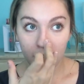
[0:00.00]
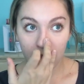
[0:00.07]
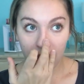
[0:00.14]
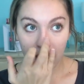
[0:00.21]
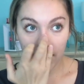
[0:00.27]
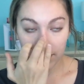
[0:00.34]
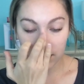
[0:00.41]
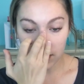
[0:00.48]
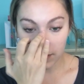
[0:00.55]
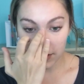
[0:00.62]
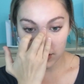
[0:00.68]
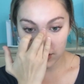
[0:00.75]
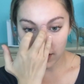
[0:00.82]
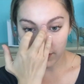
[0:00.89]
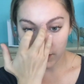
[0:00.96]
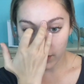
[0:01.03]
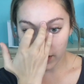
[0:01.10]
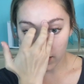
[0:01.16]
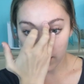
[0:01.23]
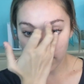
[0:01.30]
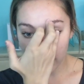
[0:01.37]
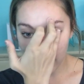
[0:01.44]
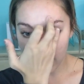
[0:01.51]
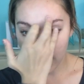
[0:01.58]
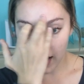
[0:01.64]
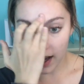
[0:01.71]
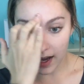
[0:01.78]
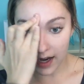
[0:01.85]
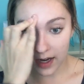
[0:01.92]
have so much stuff going on that
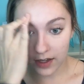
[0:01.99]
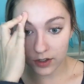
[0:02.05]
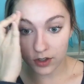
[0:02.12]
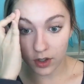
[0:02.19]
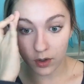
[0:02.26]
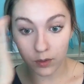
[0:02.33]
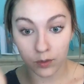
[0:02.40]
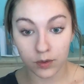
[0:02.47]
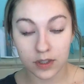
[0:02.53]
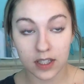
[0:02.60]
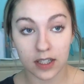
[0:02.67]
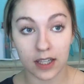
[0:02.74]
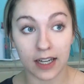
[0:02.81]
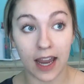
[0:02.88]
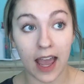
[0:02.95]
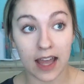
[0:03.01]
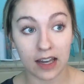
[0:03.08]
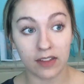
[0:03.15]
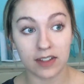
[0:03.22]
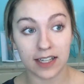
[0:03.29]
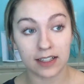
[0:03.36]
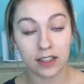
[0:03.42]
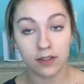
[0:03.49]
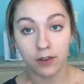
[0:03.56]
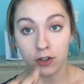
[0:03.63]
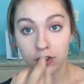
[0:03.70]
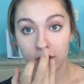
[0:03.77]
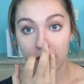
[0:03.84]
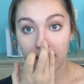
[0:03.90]
I don't like edit the daily
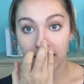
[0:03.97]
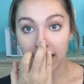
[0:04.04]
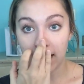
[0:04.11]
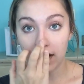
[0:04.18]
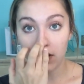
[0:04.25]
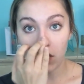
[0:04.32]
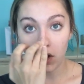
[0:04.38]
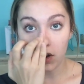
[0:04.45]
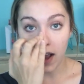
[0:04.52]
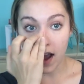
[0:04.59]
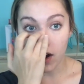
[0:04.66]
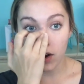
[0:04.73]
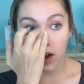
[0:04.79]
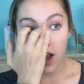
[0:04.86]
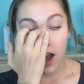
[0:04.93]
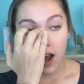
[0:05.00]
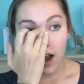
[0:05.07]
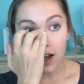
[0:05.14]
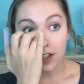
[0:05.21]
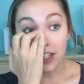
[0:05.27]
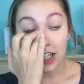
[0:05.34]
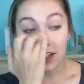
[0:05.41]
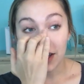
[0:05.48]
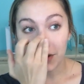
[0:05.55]
devotion and get it all out until like